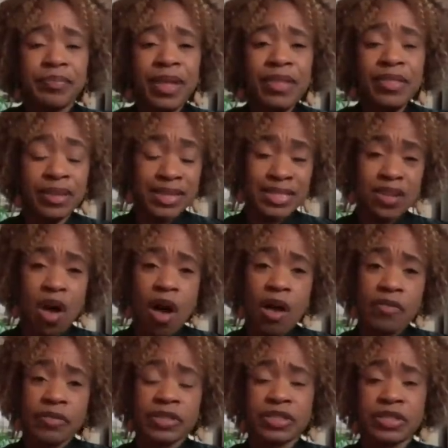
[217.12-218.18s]
This
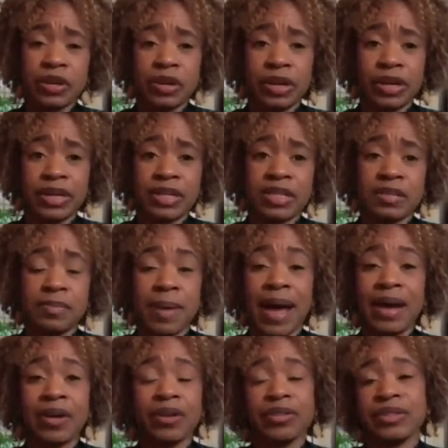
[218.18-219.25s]
officer is
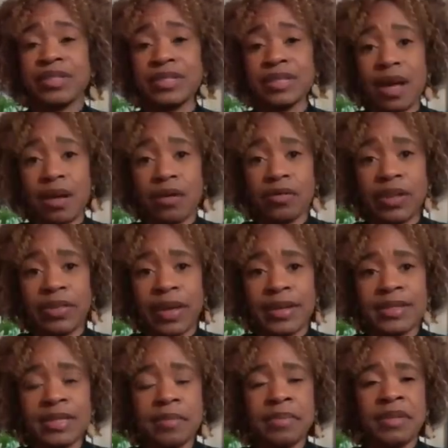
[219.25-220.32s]
by herself, and
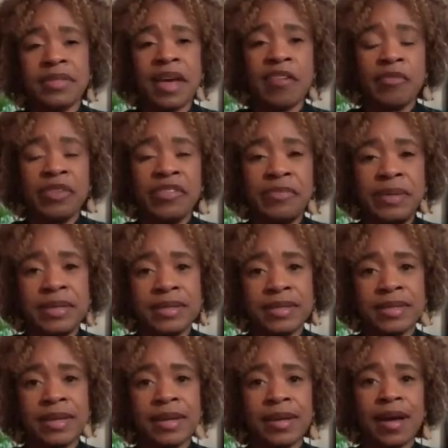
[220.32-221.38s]
that's something that we've been
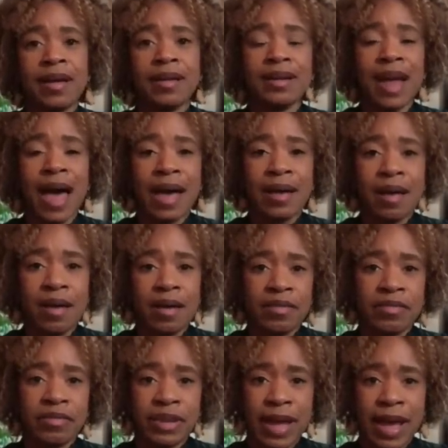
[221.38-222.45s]
seeing a lot
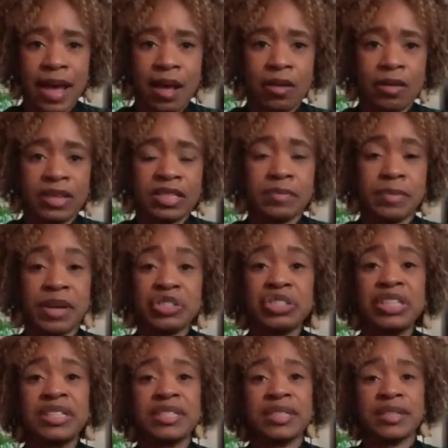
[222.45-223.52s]
of now,
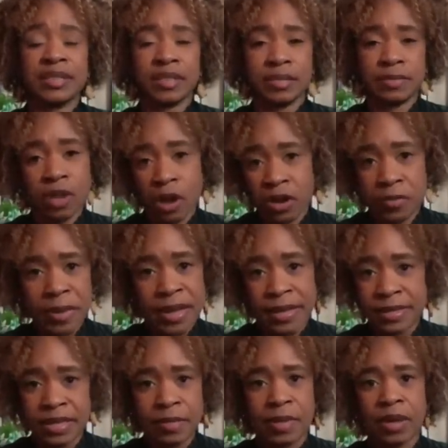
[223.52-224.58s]
especially since the start of
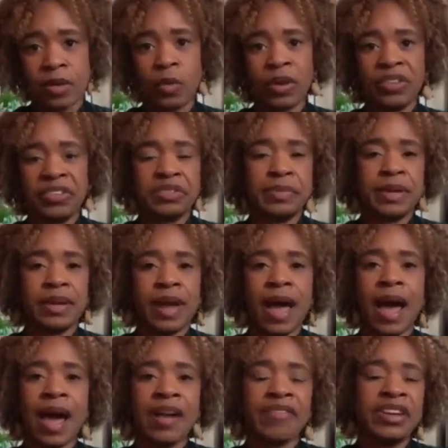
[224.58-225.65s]
pandemic, where there's been
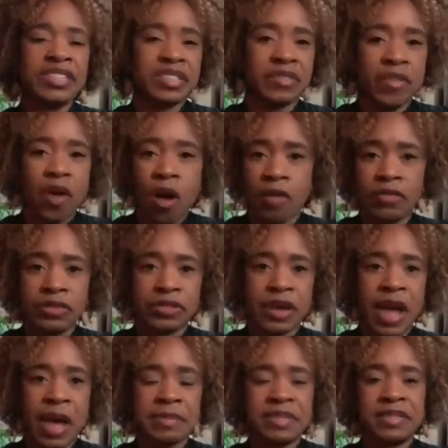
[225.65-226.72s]
high rates of officer
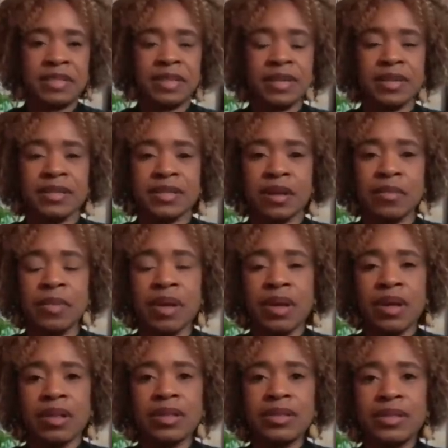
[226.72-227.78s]
absenteeism.
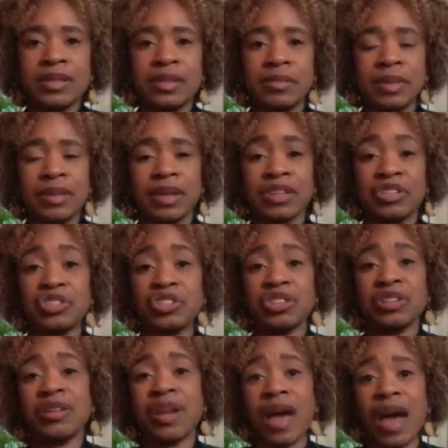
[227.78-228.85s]
This is something that
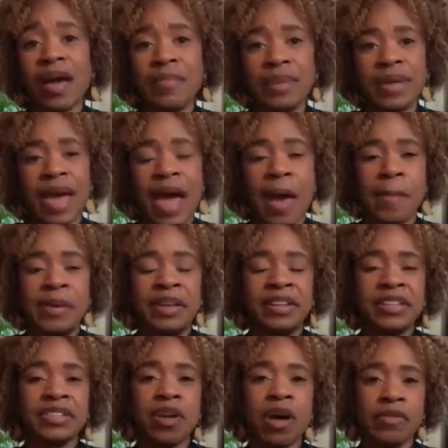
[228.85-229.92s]
should not be happening.
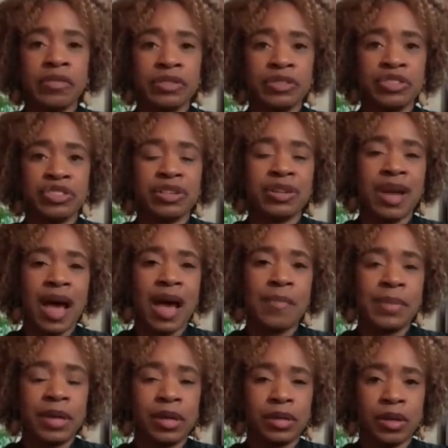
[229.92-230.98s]
This officer should
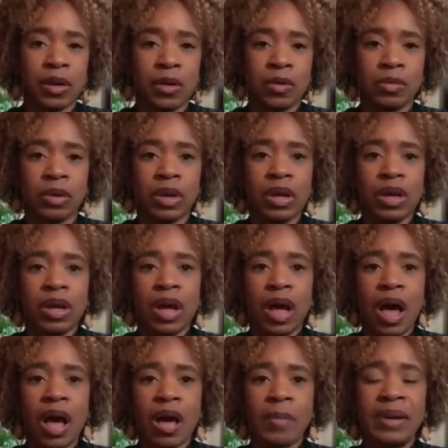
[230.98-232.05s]
not be alone,
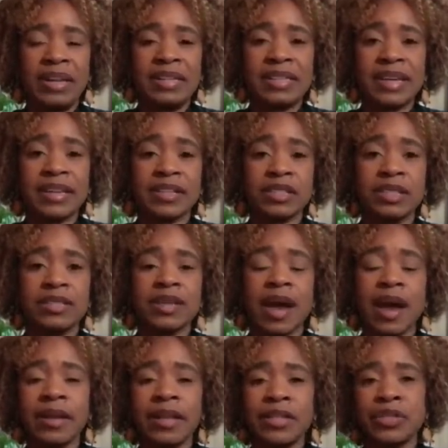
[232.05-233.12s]
and it takes
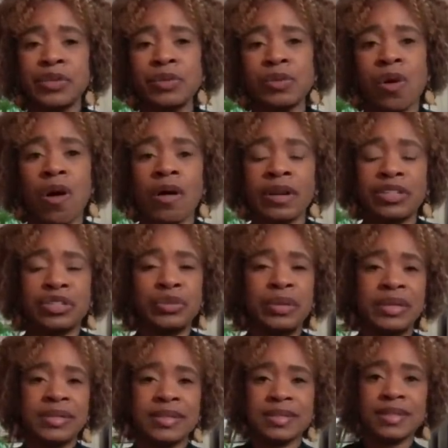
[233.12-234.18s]
entirely too long, as you
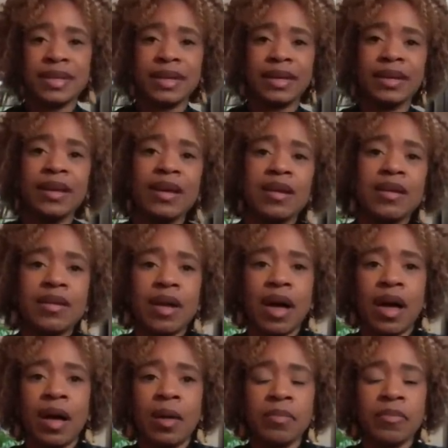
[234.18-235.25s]
can see,
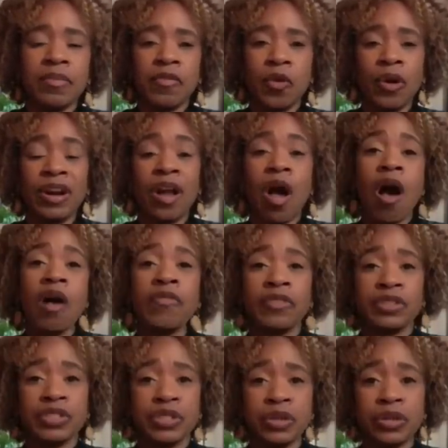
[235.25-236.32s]
for an
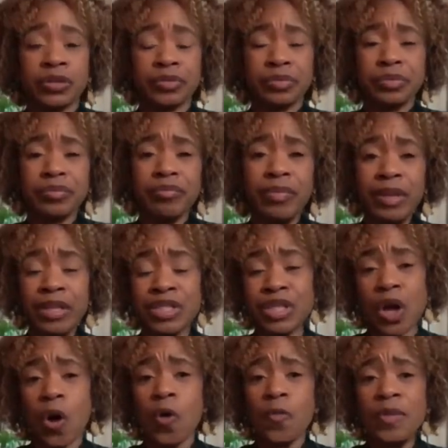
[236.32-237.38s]
officer
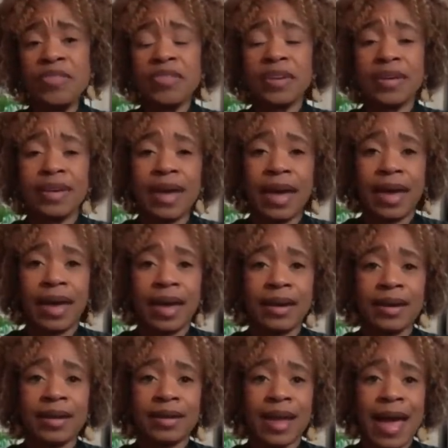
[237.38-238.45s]
to open the gate and
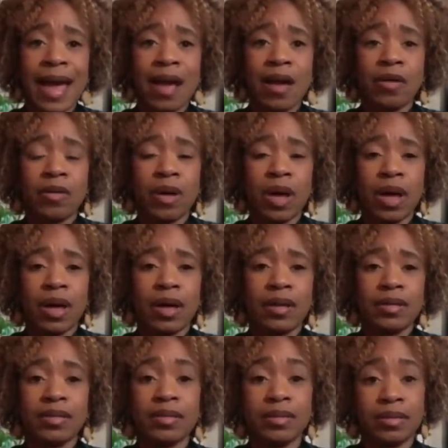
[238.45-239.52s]
allow
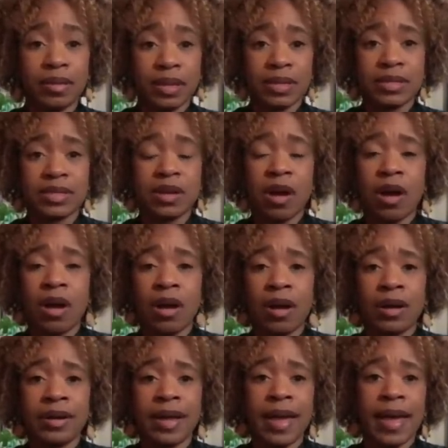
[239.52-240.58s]
this
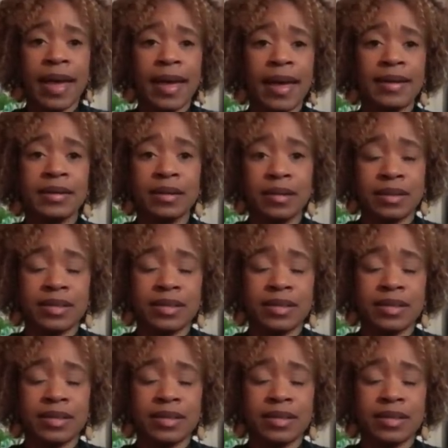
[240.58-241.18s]
guard and the